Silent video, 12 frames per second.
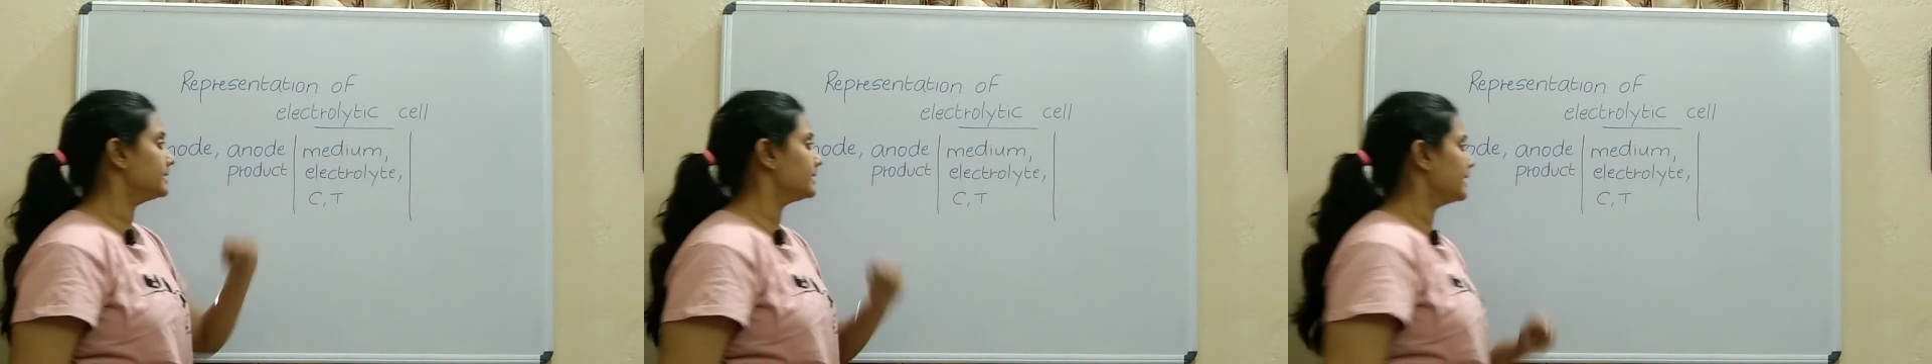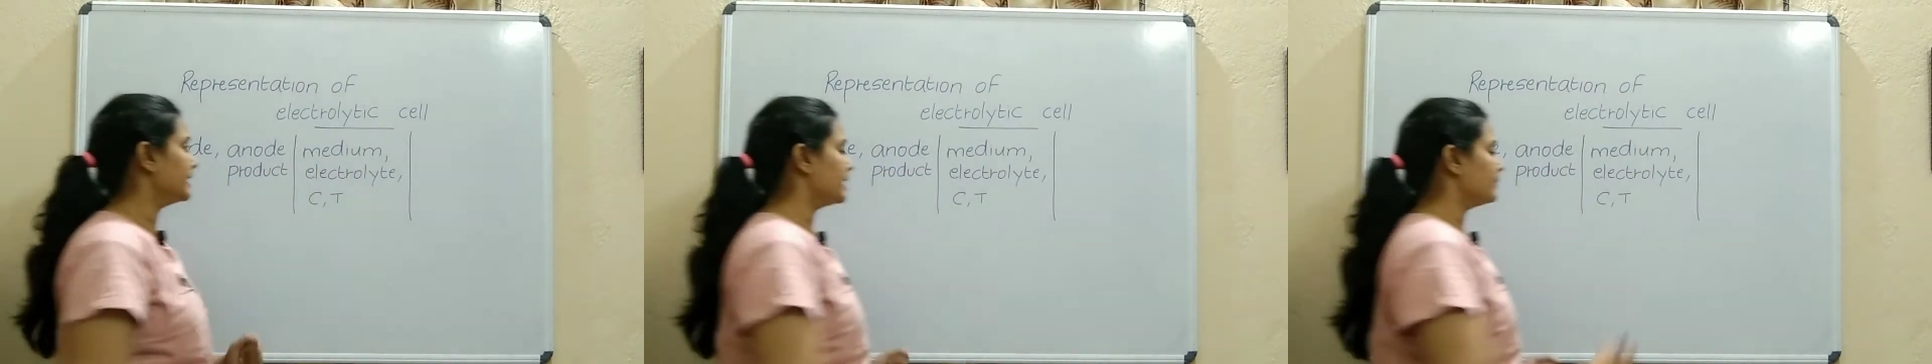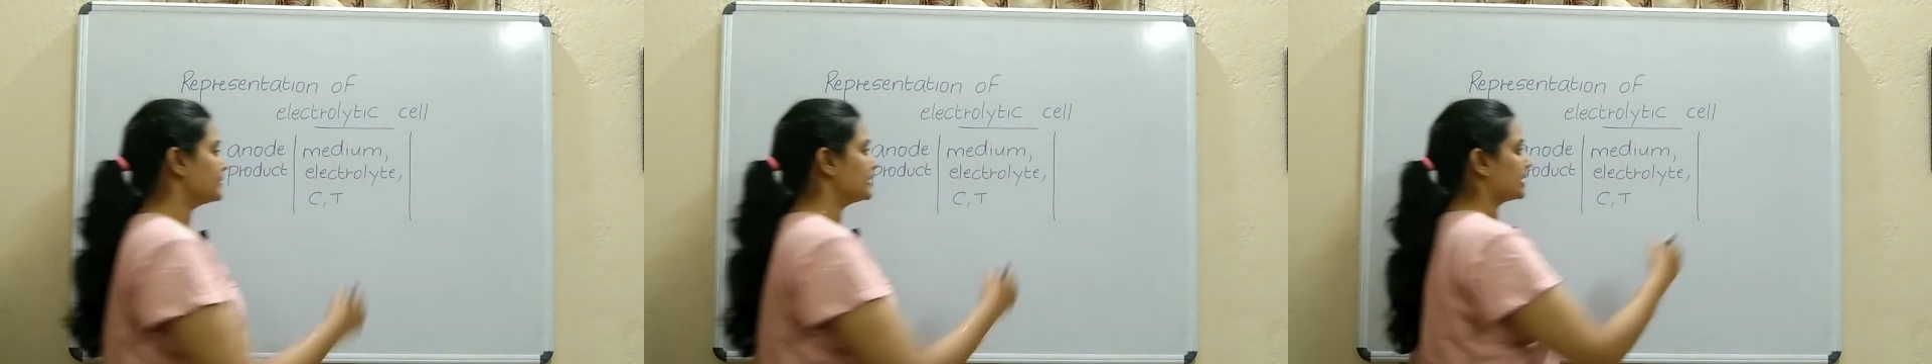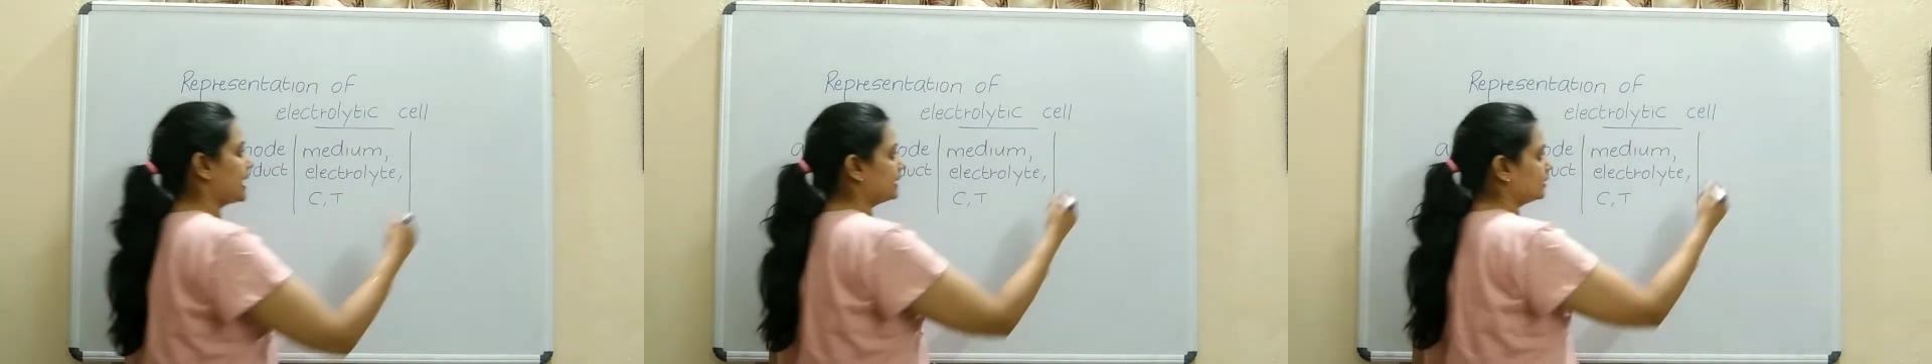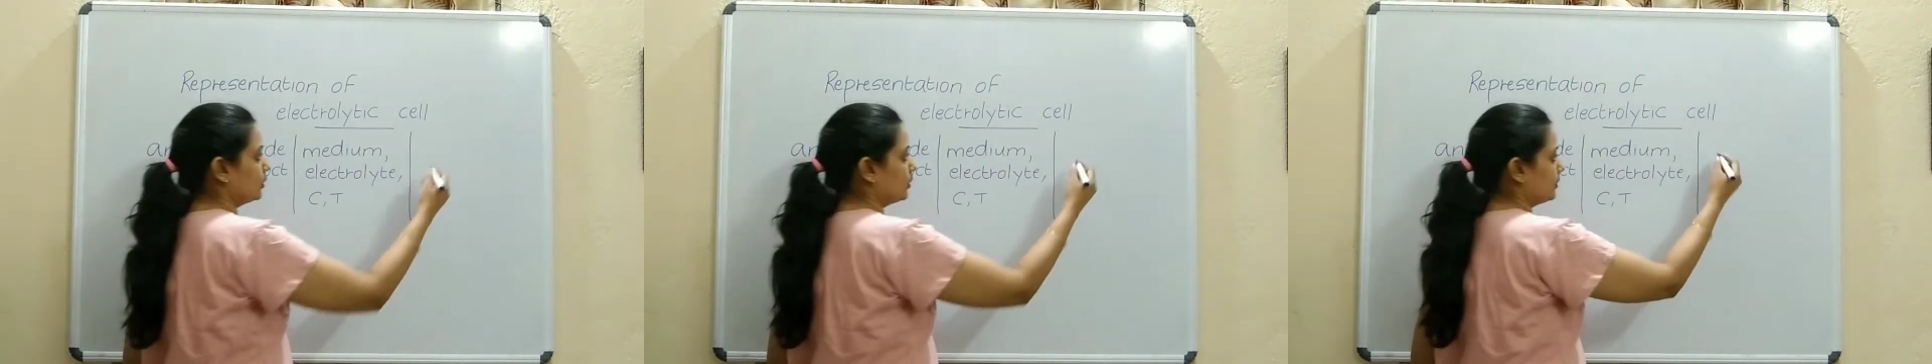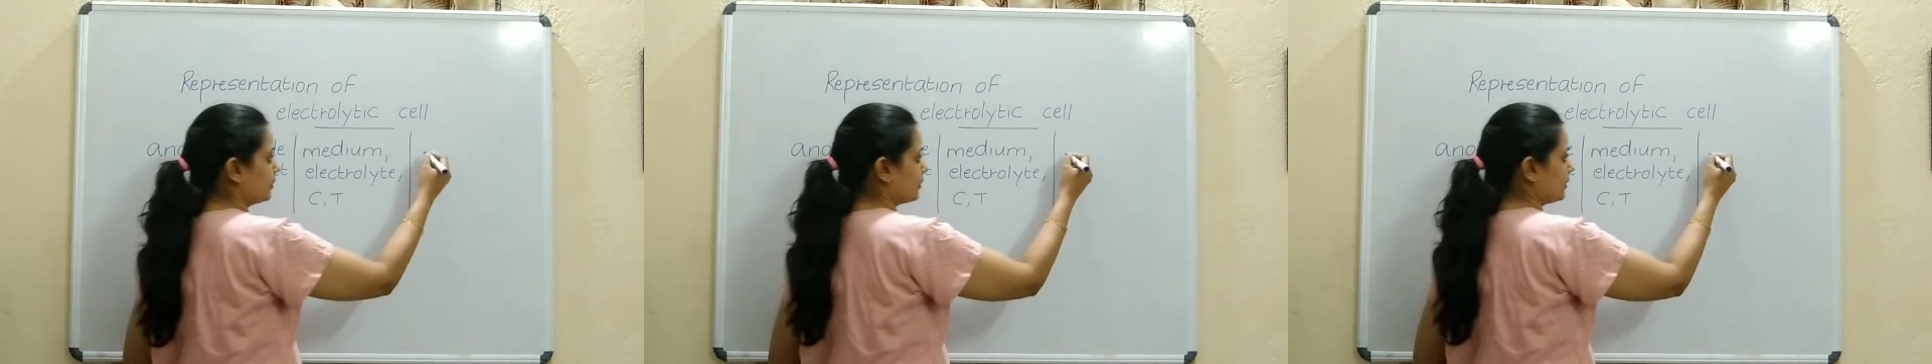side comes the
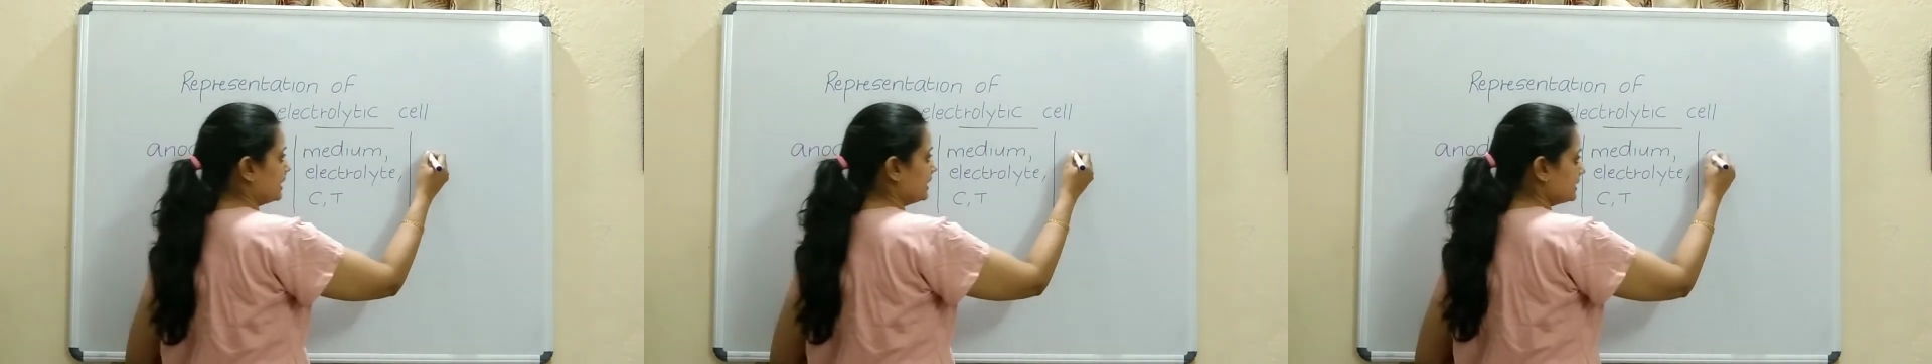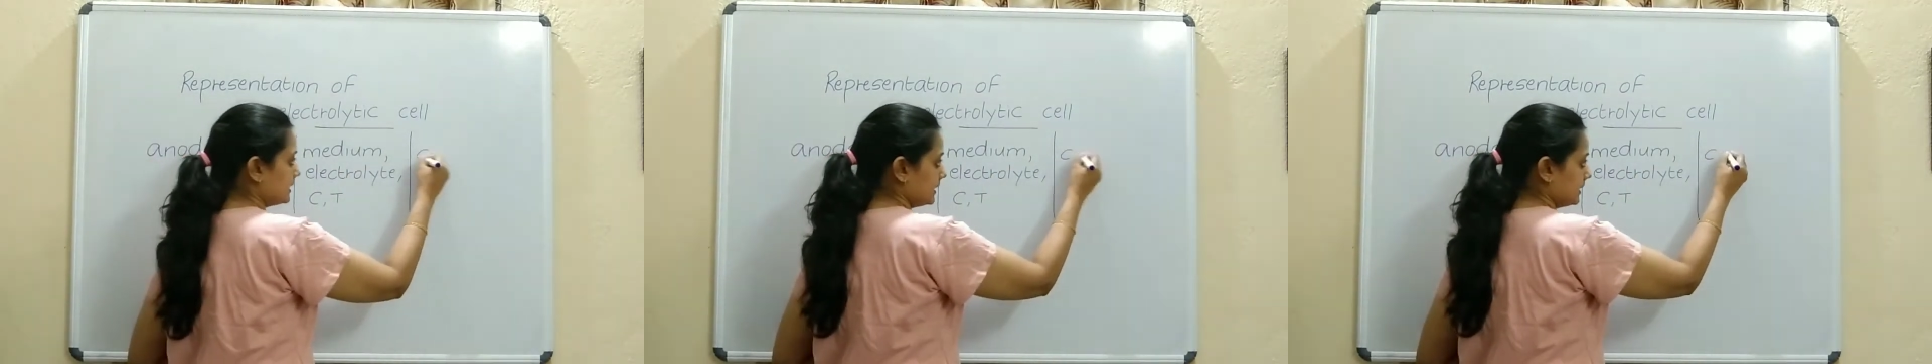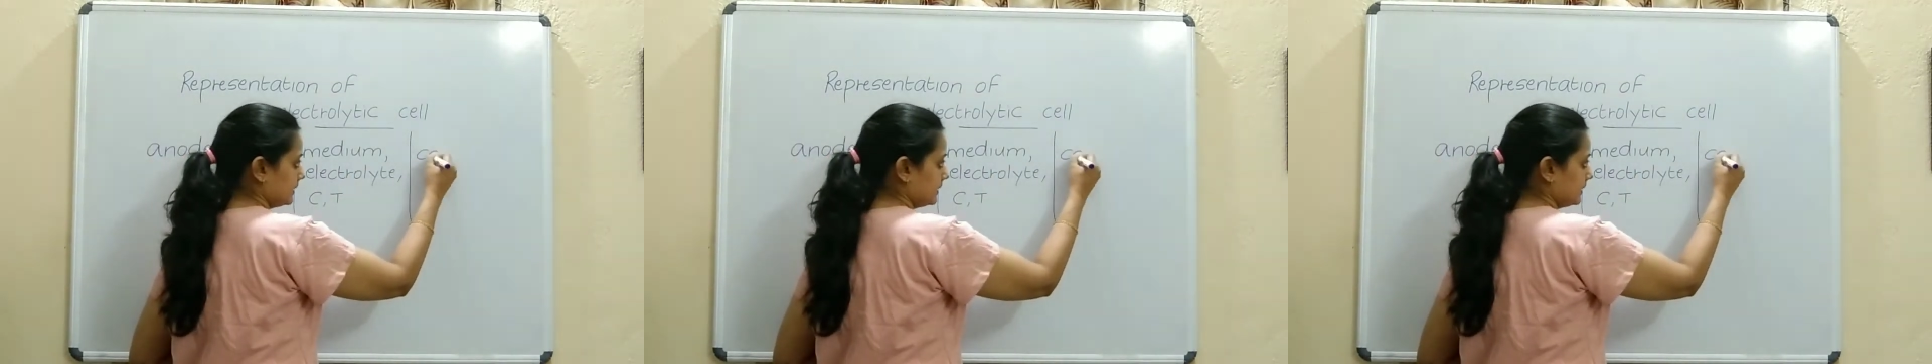cathode product.